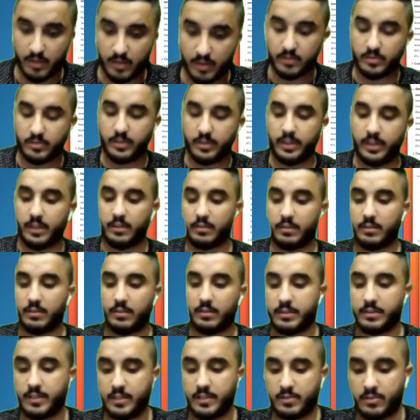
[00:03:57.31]
So here,
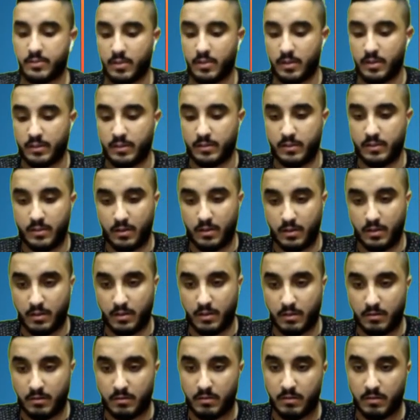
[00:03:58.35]
let's get started in
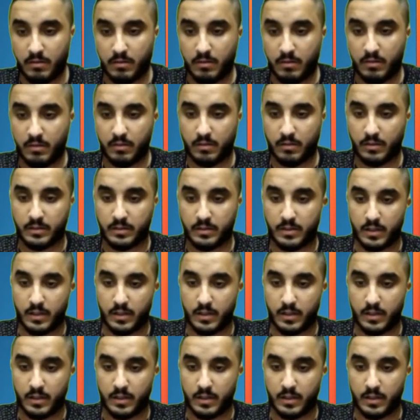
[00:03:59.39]
let's